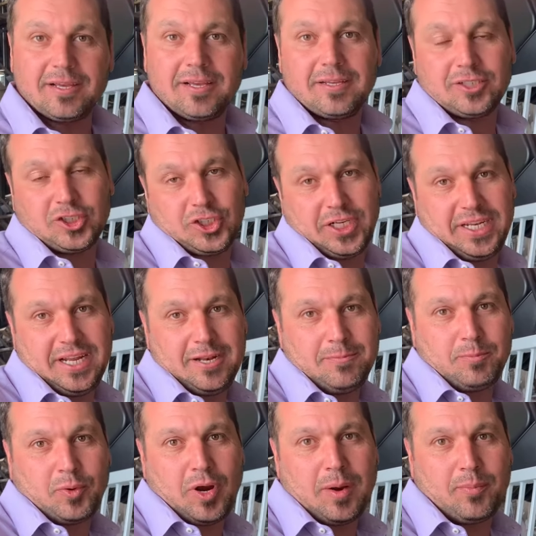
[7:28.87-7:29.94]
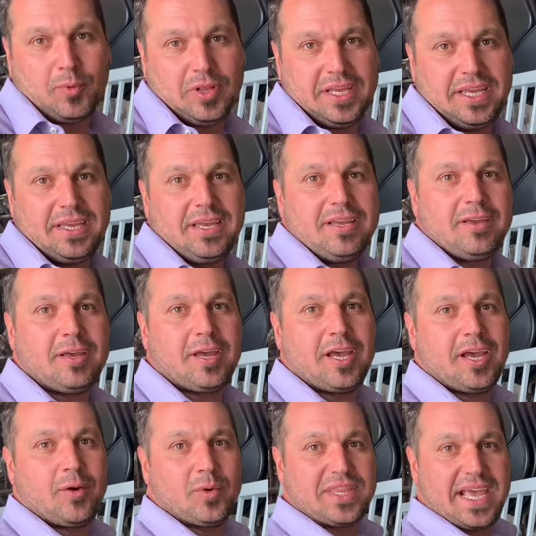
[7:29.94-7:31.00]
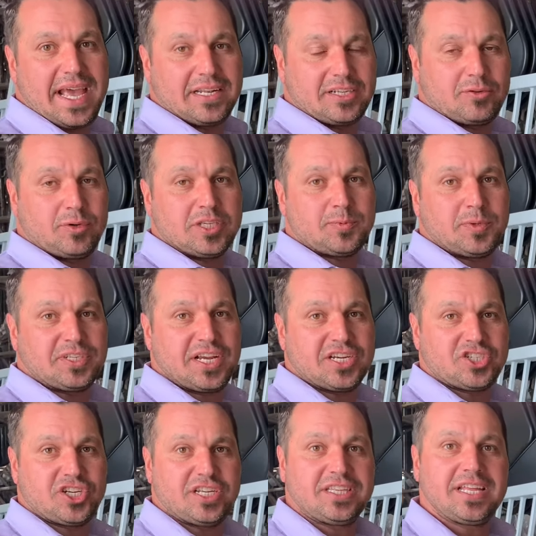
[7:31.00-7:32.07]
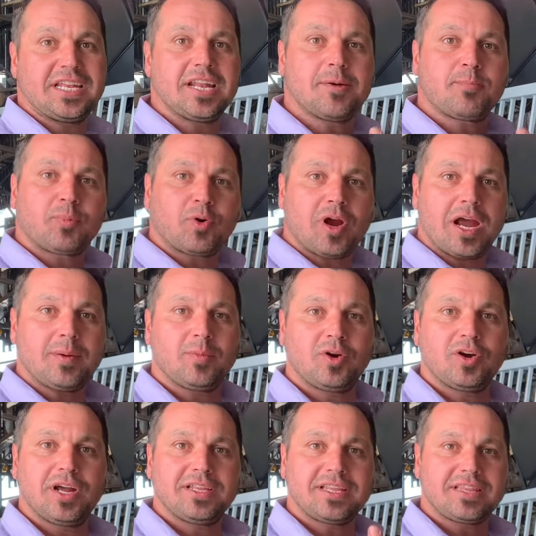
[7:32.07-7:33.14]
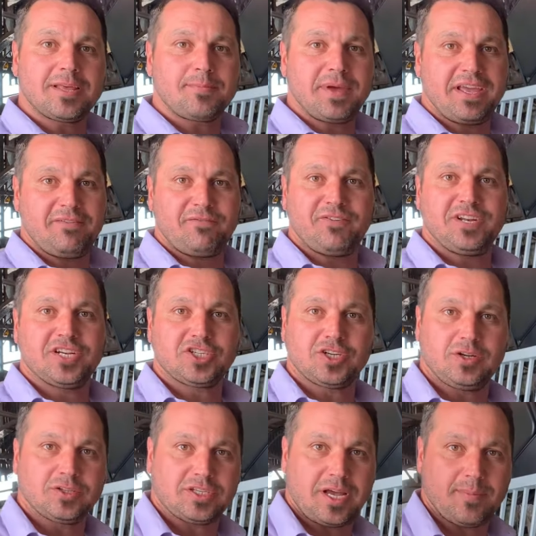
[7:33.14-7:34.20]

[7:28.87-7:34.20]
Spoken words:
treated properly with the anti-rust protection, then the primer, and then the paint finish on top